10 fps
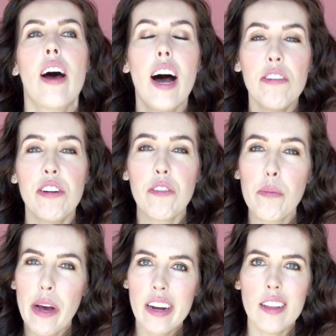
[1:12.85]
I've never
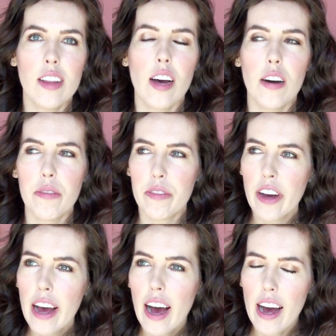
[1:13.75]
been in love.
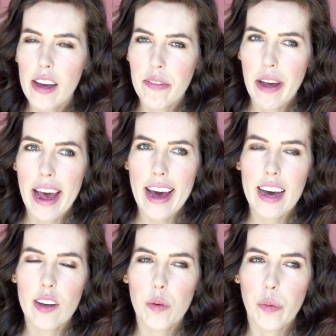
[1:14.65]
I've
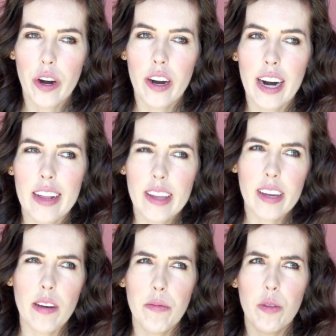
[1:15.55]
had where I
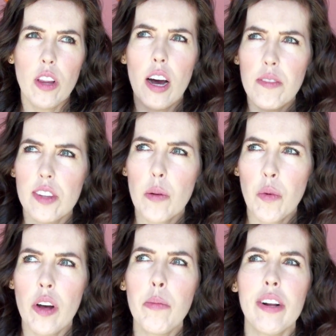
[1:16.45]
think I've loved
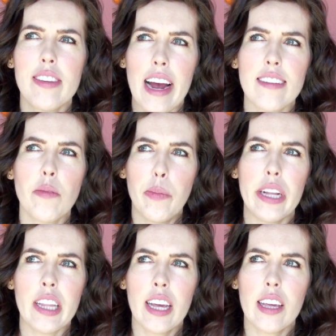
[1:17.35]
someone, but it hasn't
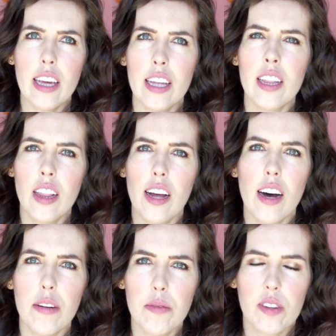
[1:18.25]
been like in
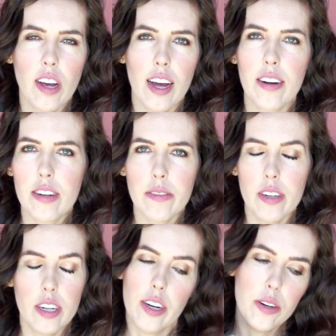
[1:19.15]
love. So I don't
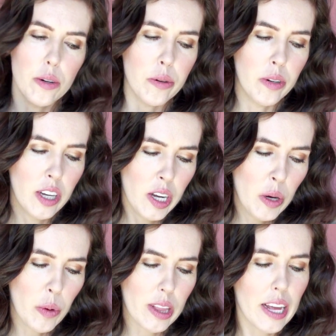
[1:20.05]
even know
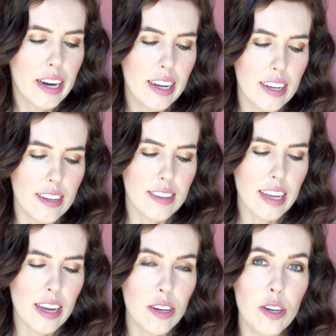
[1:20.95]
what that is.
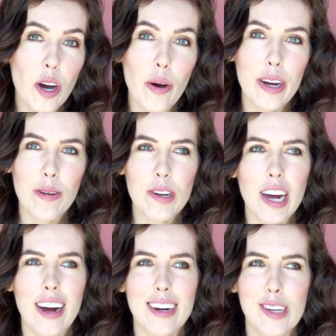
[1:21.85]
And no, I don't
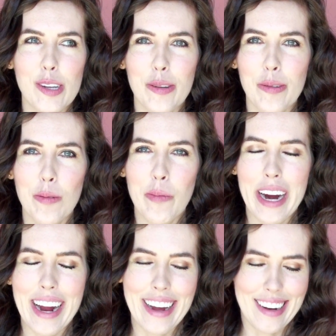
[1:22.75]
talk to
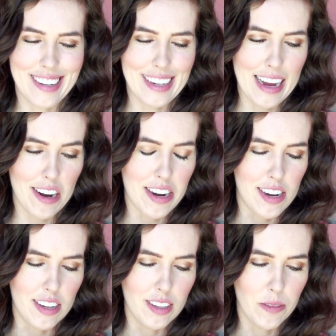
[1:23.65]
my ex at
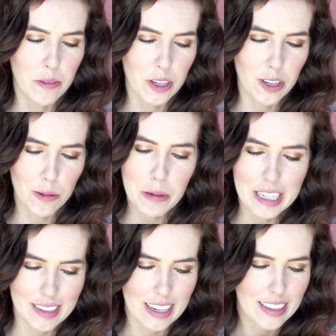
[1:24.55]
all for good
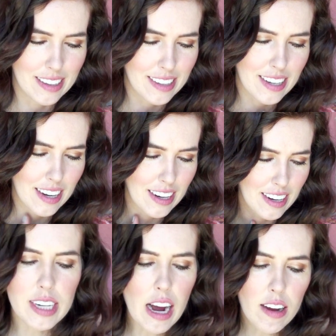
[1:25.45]
reasons.
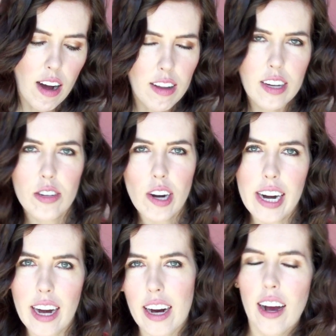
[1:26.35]
First alcoholic
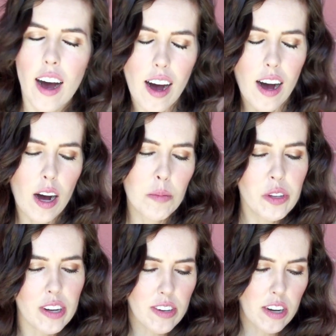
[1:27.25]
drink.
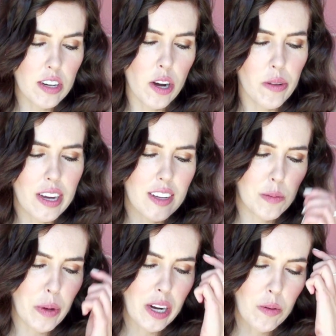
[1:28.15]
You guys already know this,
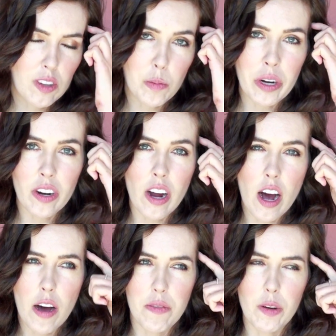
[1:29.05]
but it was
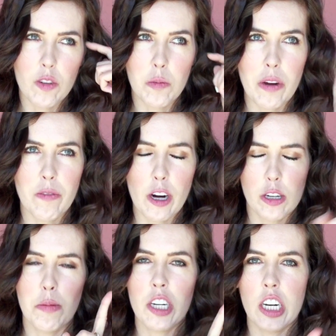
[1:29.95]
Smirnoff. It was my
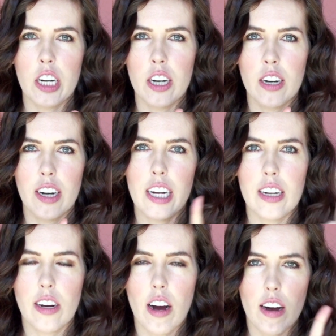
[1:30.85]
freshman year
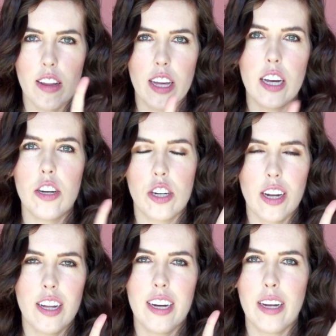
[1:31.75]
in college,
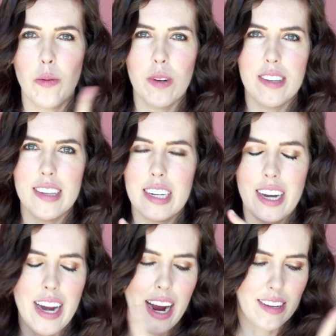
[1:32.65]
and it was
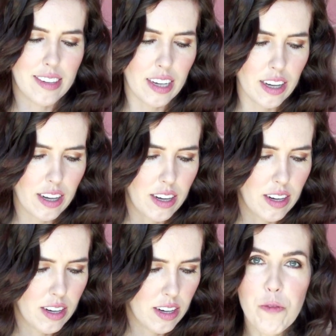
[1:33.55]
nasty.
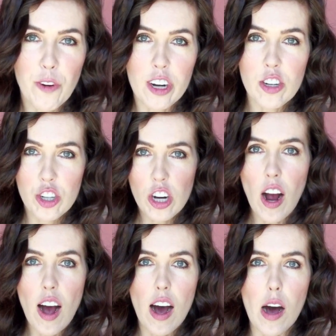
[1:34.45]
What your first
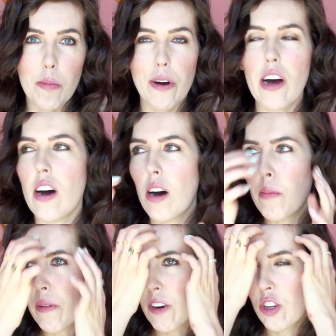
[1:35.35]
job?
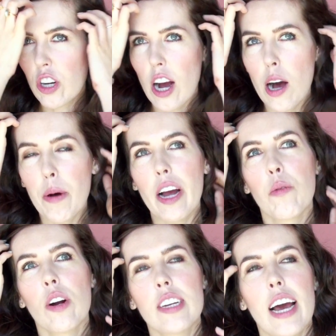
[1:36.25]
My first job, I
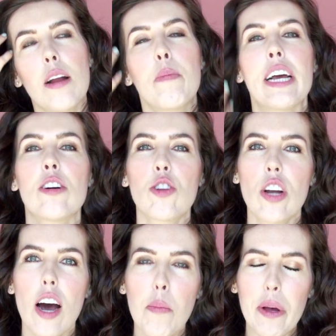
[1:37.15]
worked at a bagel
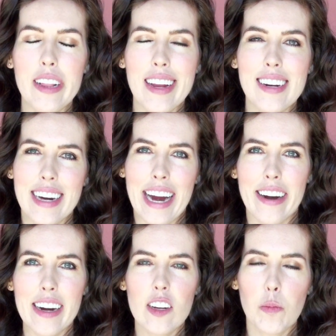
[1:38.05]
shop, and they had to
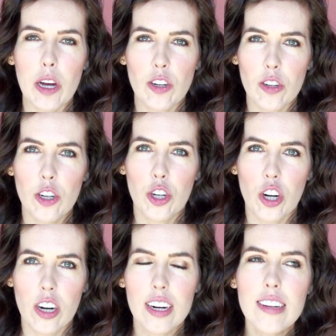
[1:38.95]
carry special
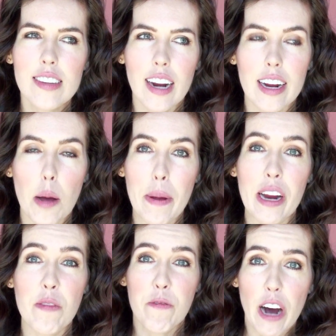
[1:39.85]
insurance, and I got
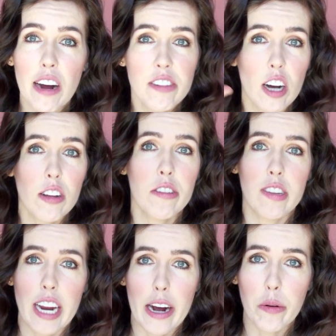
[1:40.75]
paid
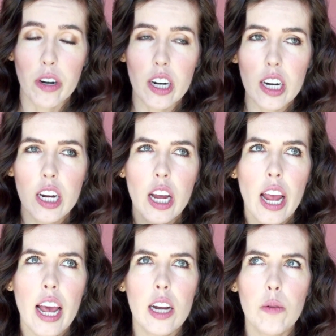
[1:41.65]
$5 an hour.
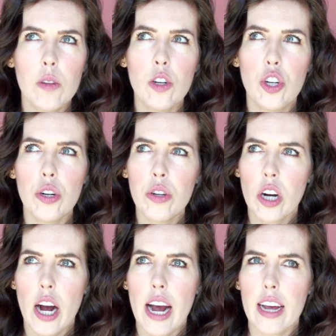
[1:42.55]
And it was in
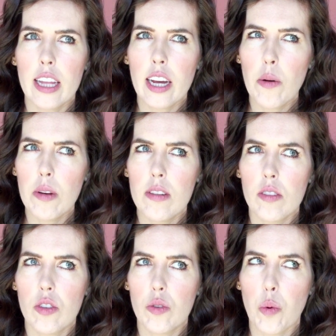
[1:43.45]
junior high. I think I
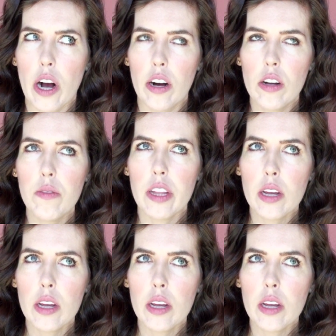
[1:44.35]
was 12.